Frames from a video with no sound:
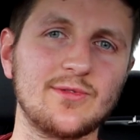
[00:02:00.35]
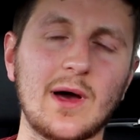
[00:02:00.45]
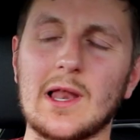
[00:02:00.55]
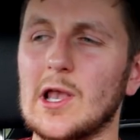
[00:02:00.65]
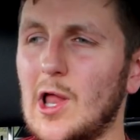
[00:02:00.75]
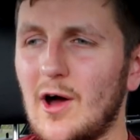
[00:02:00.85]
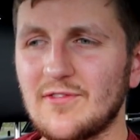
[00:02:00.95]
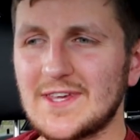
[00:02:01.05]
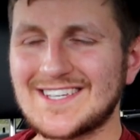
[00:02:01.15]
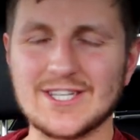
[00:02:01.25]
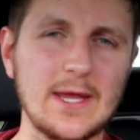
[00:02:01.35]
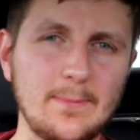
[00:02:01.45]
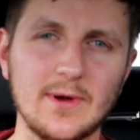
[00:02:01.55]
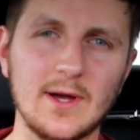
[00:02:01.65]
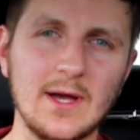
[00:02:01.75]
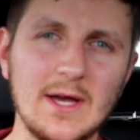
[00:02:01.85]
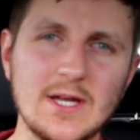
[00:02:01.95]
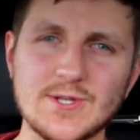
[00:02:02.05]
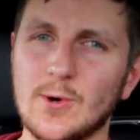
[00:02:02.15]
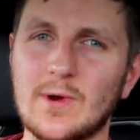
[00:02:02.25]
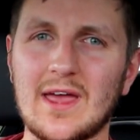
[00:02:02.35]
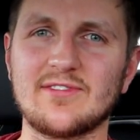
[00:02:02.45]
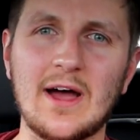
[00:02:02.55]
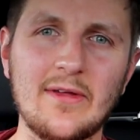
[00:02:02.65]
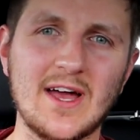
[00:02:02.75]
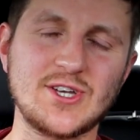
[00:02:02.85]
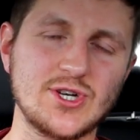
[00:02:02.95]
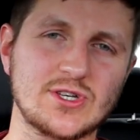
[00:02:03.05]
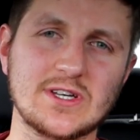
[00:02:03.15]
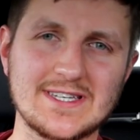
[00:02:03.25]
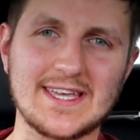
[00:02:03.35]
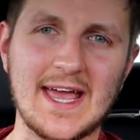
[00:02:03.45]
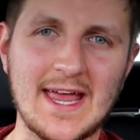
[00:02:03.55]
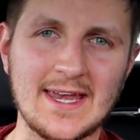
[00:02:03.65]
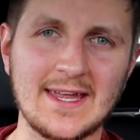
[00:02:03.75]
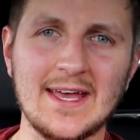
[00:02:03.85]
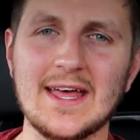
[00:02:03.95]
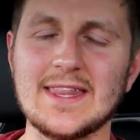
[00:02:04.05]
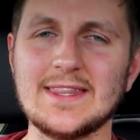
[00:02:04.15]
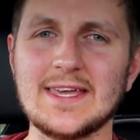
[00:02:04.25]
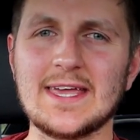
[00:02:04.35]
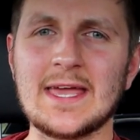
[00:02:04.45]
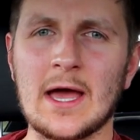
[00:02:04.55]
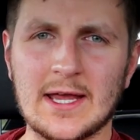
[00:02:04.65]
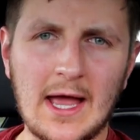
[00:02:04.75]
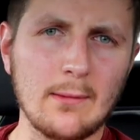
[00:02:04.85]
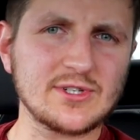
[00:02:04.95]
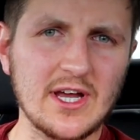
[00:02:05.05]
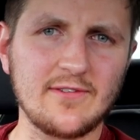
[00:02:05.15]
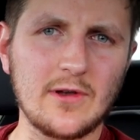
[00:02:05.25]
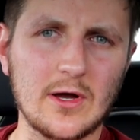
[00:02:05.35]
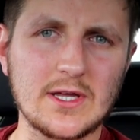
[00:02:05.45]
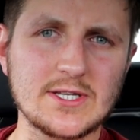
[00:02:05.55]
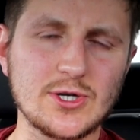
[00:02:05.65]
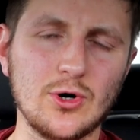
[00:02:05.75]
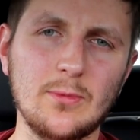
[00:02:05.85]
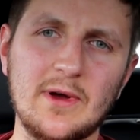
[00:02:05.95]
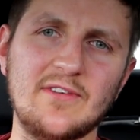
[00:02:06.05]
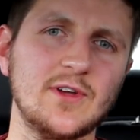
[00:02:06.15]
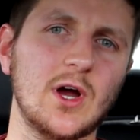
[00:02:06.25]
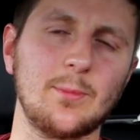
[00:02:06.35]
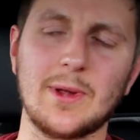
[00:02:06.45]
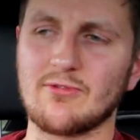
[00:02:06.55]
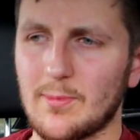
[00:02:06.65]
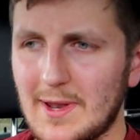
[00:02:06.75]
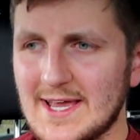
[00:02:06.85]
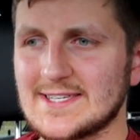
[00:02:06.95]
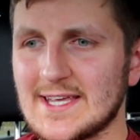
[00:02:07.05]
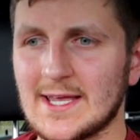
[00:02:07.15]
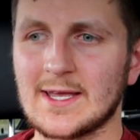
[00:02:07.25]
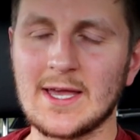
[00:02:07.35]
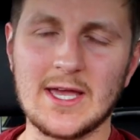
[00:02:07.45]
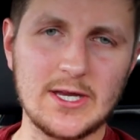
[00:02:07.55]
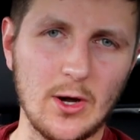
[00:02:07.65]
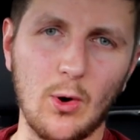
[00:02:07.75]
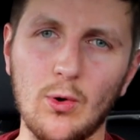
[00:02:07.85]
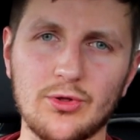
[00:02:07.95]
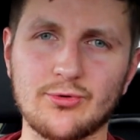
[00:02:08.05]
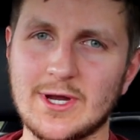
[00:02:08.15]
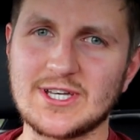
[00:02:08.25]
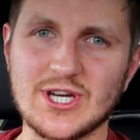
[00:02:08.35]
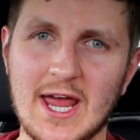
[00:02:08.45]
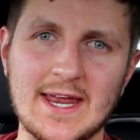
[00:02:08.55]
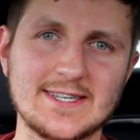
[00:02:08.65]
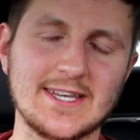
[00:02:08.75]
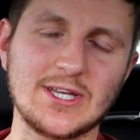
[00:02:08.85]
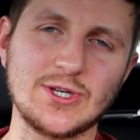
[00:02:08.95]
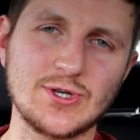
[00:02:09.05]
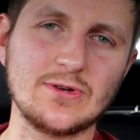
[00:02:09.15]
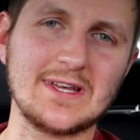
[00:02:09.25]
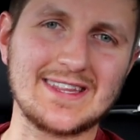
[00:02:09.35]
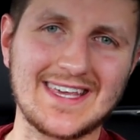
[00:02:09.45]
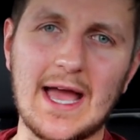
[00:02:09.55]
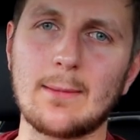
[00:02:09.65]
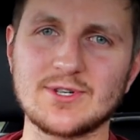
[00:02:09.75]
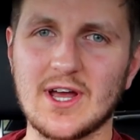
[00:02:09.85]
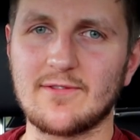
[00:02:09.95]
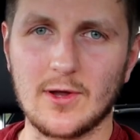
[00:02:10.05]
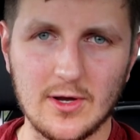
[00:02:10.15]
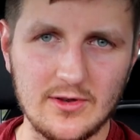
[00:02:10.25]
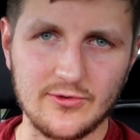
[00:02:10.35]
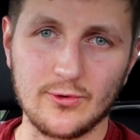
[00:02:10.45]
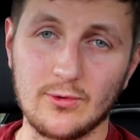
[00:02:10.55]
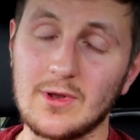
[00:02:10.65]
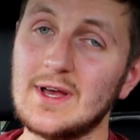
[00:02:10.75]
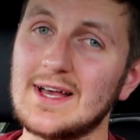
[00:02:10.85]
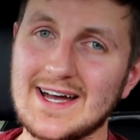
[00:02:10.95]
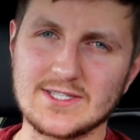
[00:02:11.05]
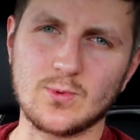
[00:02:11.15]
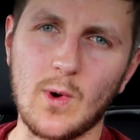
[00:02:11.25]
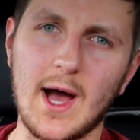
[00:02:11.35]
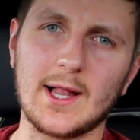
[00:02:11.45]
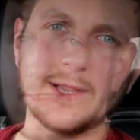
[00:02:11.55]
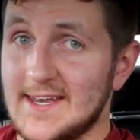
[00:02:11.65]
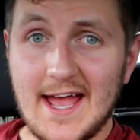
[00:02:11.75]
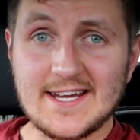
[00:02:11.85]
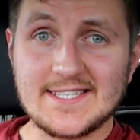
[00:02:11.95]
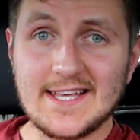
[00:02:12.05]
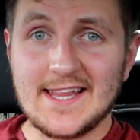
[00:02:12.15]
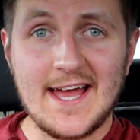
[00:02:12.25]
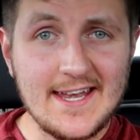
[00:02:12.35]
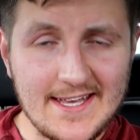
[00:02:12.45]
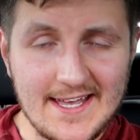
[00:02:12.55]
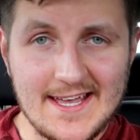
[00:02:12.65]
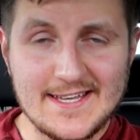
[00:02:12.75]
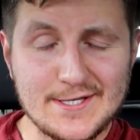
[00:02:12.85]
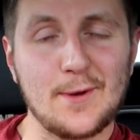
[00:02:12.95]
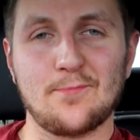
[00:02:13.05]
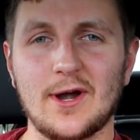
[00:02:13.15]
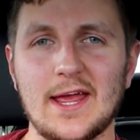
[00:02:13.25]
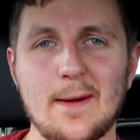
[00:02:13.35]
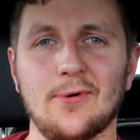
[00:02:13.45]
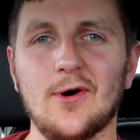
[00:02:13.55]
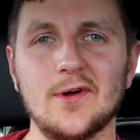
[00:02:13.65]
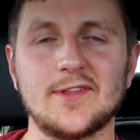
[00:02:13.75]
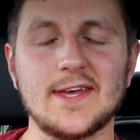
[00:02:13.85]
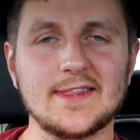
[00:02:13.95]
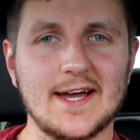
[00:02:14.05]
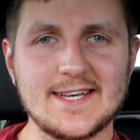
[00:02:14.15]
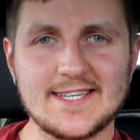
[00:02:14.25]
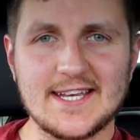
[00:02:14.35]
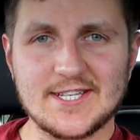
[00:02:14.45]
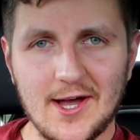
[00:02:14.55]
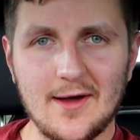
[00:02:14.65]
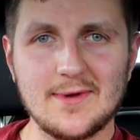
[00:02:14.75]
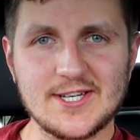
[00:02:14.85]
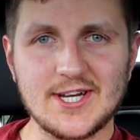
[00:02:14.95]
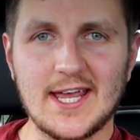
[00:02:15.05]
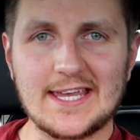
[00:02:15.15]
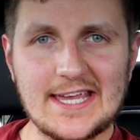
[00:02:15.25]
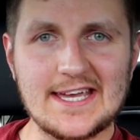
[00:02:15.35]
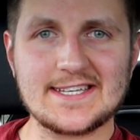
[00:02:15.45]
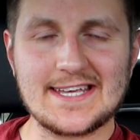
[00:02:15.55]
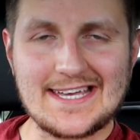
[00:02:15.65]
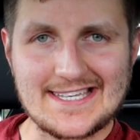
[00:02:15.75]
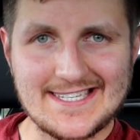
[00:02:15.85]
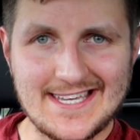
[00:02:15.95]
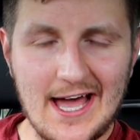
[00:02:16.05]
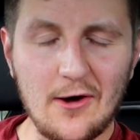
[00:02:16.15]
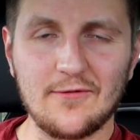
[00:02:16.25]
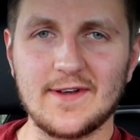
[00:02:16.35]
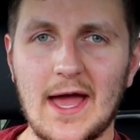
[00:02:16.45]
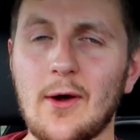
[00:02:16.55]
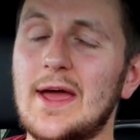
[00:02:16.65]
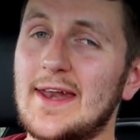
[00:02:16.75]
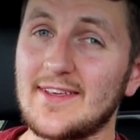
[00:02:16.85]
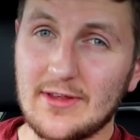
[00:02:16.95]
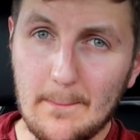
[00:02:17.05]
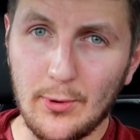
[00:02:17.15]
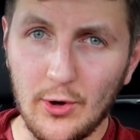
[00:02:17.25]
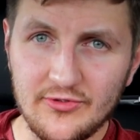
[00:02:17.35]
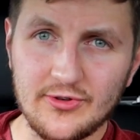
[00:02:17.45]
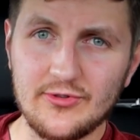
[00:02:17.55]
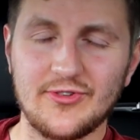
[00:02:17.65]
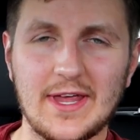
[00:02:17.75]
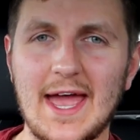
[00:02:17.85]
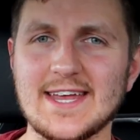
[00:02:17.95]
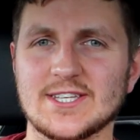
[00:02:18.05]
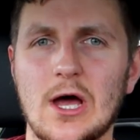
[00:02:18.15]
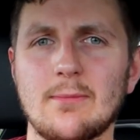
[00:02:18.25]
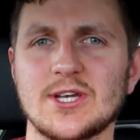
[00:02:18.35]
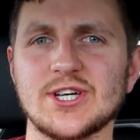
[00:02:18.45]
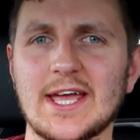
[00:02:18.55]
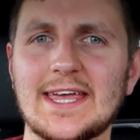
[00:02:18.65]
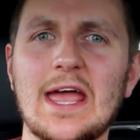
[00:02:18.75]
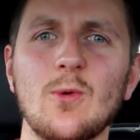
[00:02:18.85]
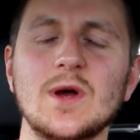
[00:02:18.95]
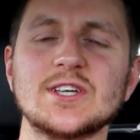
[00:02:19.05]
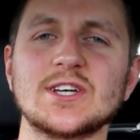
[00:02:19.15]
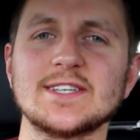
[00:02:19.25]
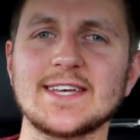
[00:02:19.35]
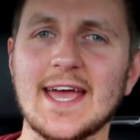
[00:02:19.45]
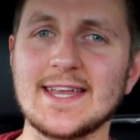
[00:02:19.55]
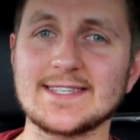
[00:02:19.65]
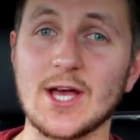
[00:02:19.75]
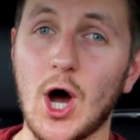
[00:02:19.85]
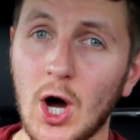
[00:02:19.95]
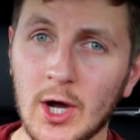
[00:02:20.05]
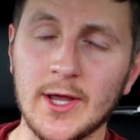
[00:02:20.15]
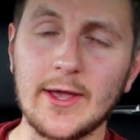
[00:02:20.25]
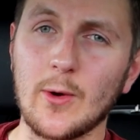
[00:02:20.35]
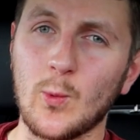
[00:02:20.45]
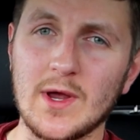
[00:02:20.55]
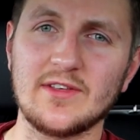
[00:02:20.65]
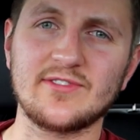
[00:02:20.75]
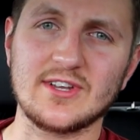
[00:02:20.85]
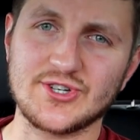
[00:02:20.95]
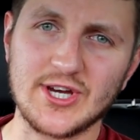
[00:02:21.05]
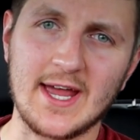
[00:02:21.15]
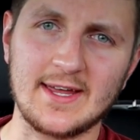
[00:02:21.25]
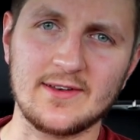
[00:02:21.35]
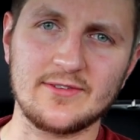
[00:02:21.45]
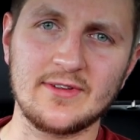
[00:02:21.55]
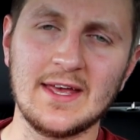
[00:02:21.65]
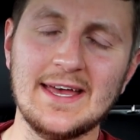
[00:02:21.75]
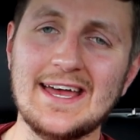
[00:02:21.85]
as well. A lot of the cheaper toolkits out there just contain the uh, camshaft locking tool, but if you're going to be replacing, you know, all three chains, then you do need the camshaft locking tool as well. The next thing then is a pretty important thing, that is the timing chain kit itself. Now it is important to get a timing chain kit which contains iWiz chains.